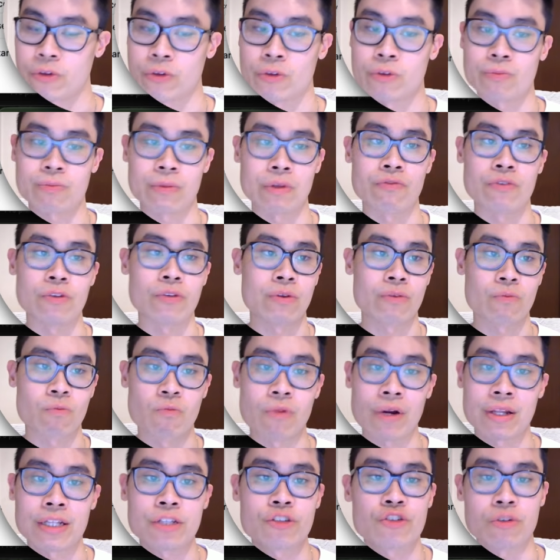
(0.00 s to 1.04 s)
If you
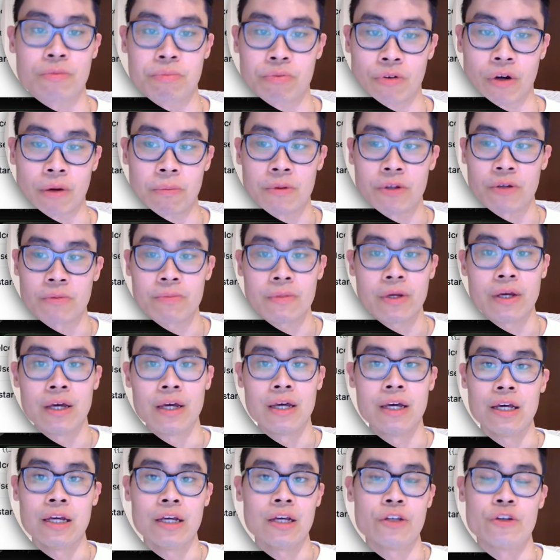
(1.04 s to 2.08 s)
run into a problem,
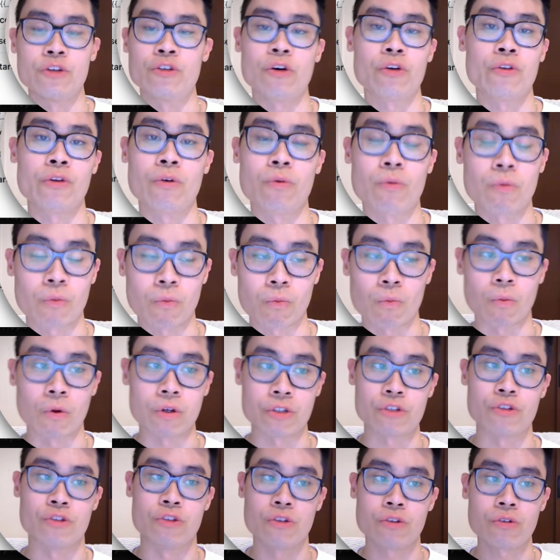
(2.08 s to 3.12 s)
you don't know
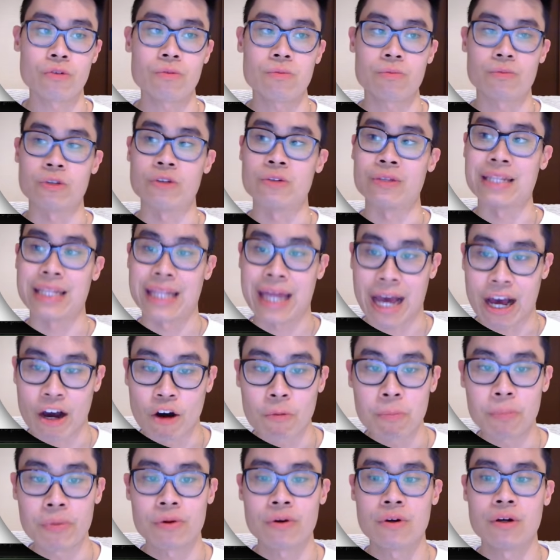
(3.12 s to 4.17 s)
what to do, you need
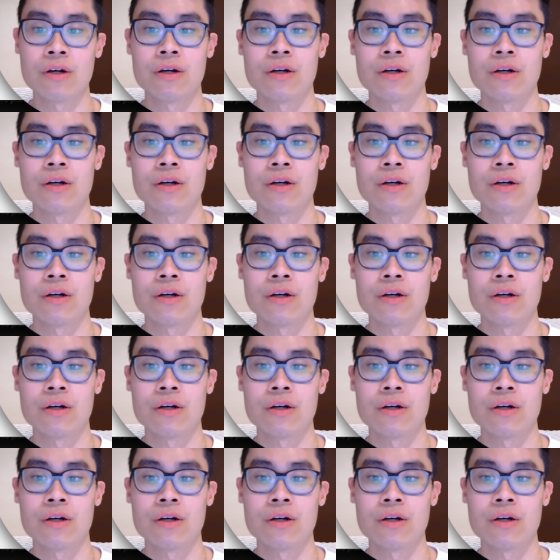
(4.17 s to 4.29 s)
help.